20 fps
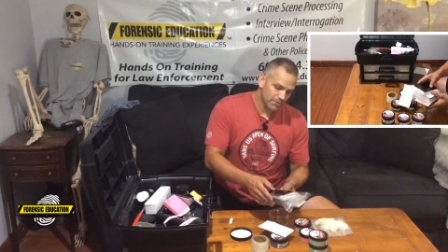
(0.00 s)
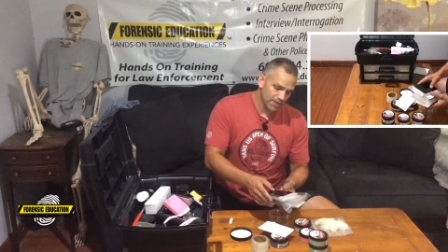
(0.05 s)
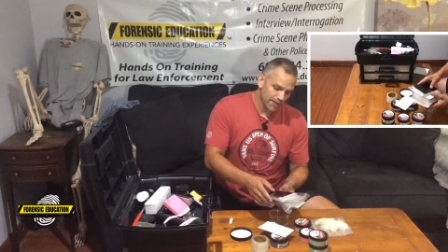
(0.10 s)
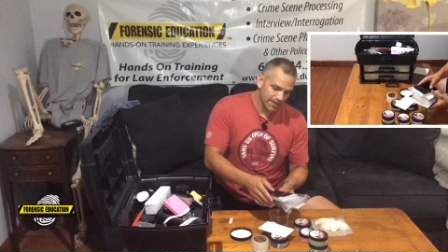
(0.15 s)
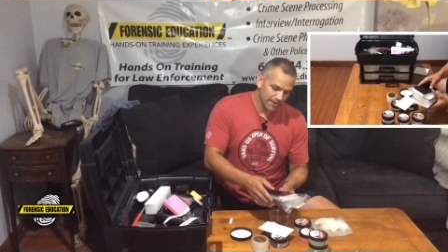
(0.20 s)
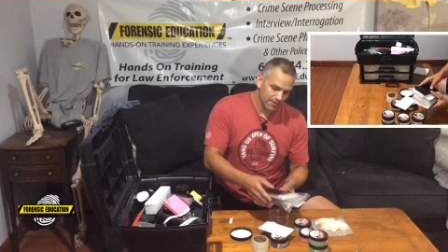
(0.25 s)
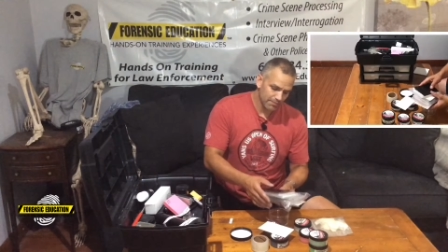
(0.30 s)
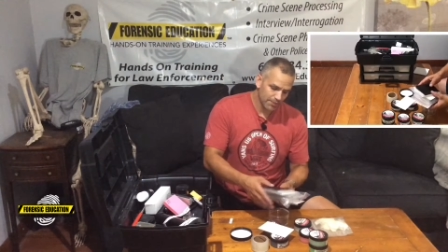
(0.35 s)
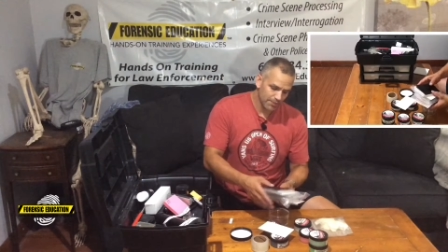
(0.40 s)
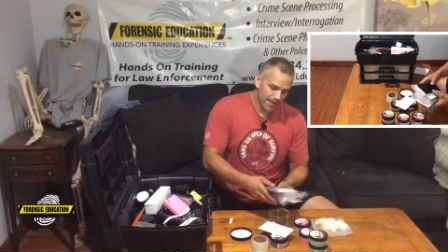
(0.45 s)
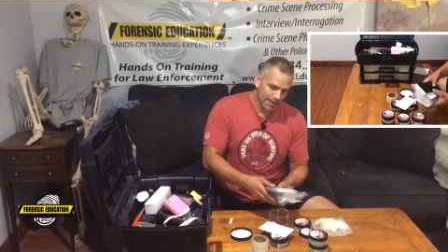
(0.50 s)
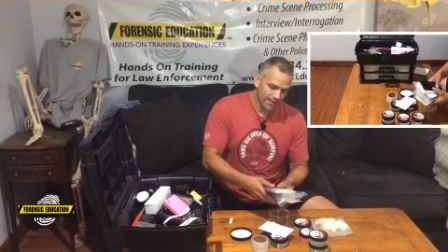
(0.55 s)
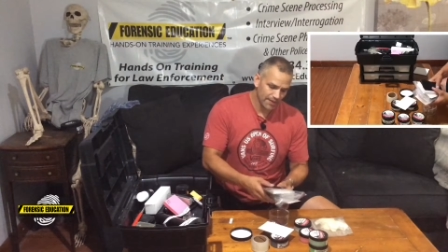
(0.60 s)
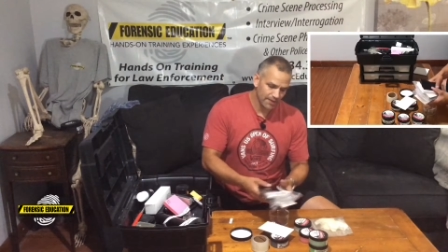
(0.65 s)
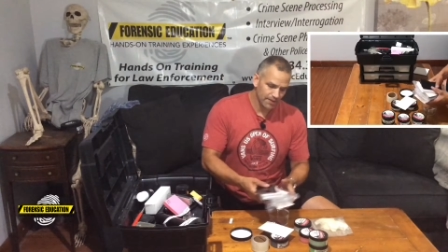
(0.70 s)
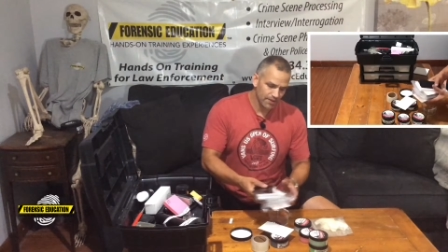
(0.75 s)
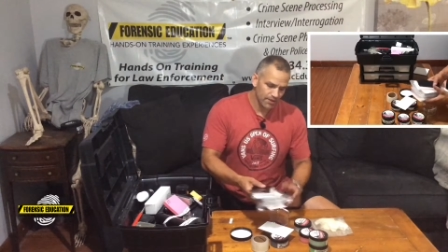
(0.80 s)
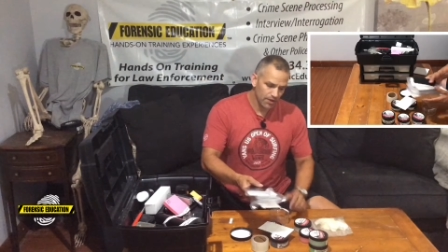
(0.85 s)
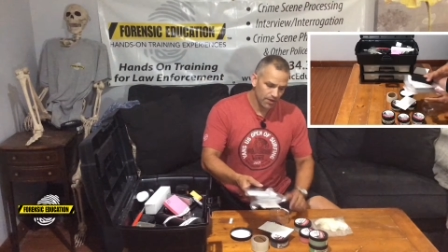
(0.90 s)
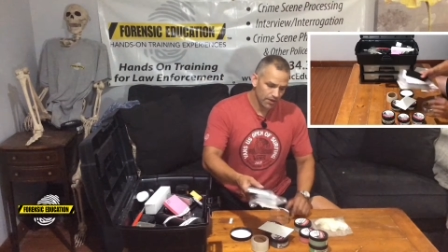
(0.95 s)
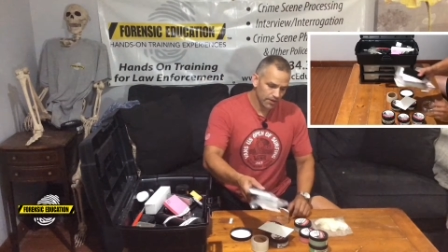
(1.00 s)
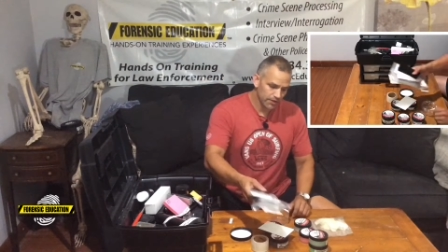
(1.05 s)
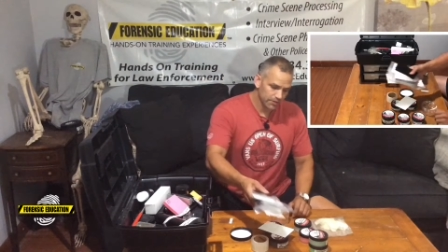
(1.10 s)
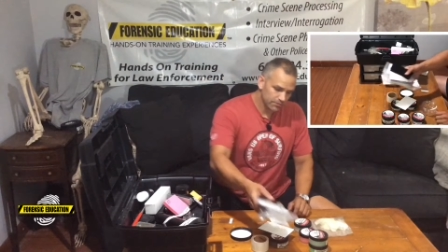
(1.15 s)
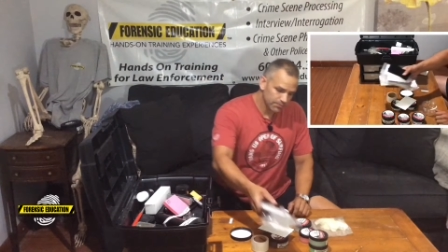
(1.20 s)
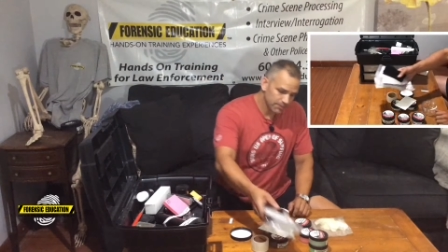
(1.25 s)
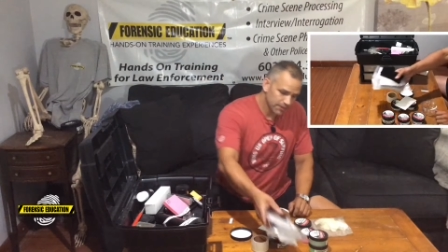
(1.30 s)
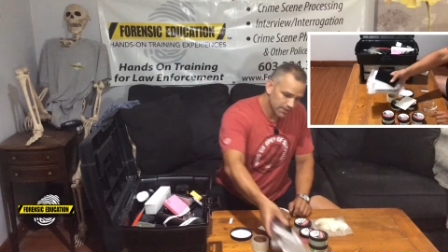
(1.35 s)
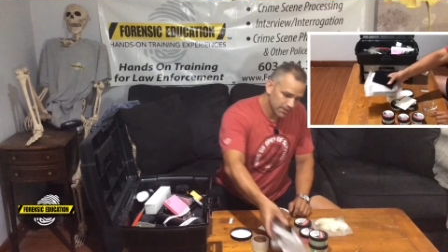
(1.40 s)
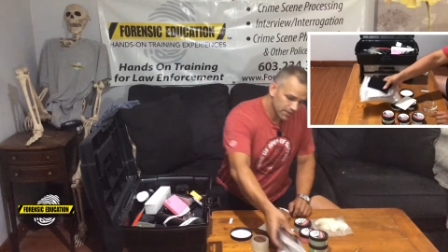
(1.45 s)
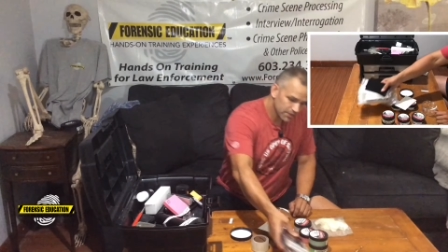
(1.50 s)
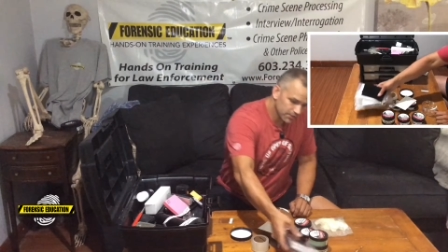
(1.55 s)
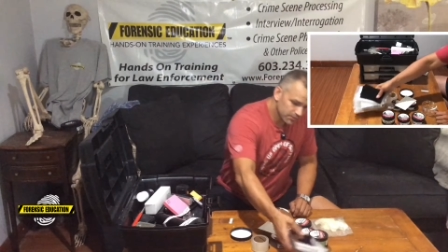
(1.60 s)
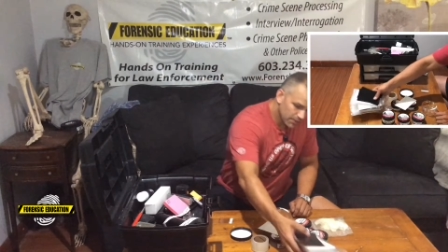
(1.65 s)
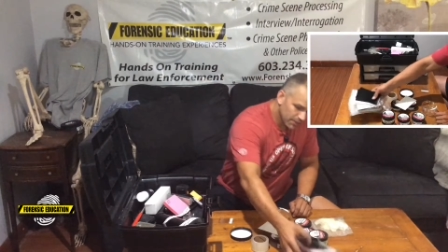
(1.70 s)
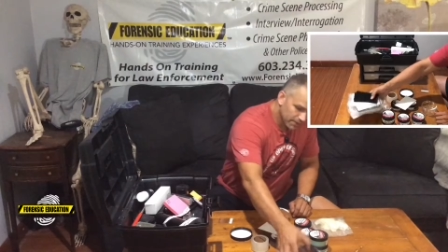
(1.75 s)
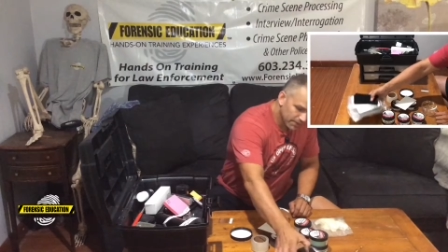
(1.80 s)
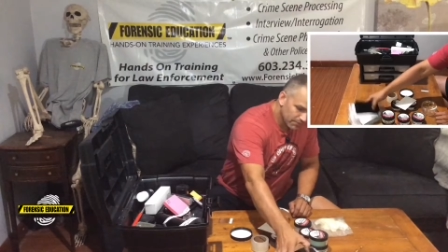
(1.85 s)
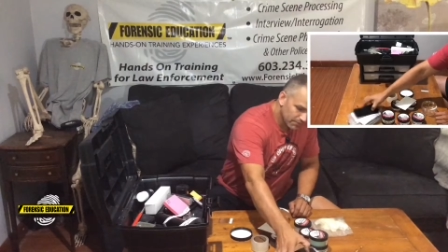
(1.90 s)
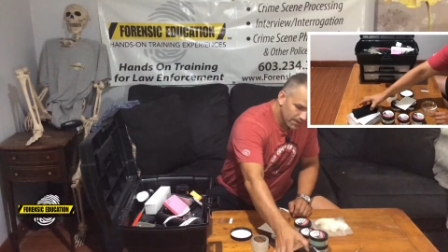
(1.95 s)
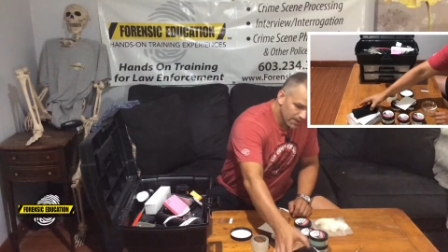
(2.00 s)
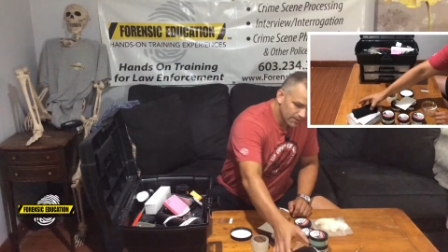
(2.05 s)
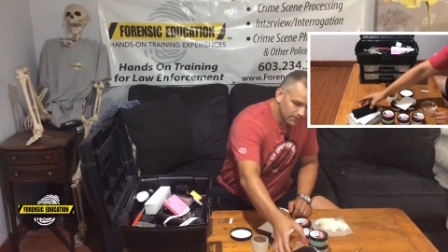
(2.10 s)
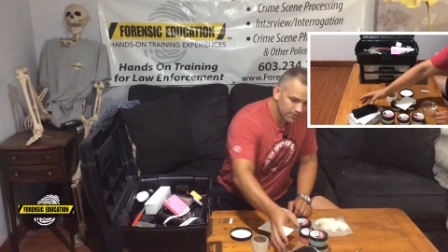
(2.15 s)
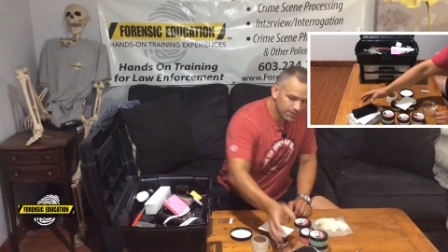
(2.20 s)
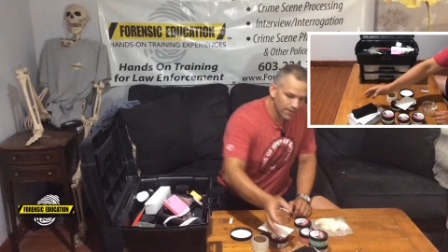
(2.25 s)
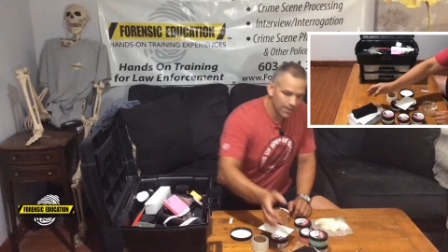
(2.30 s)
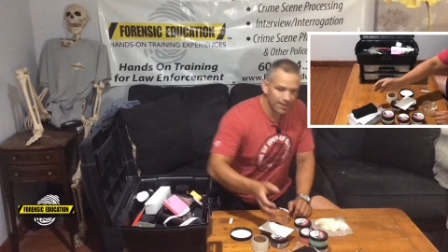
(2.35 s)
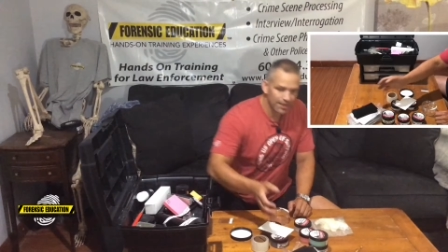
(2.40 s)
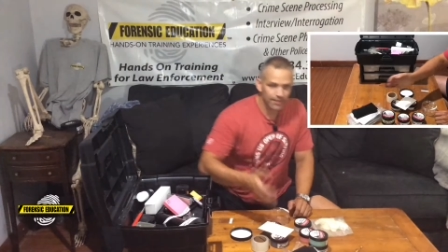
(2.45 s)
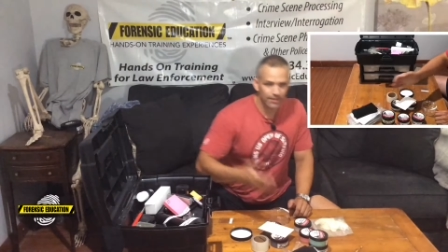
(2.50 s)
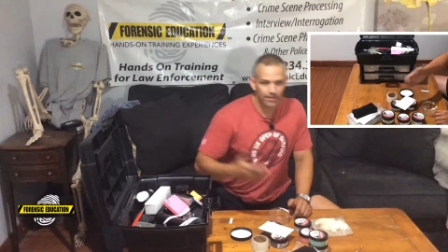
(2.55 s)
plenty of backing cards because while you're out there,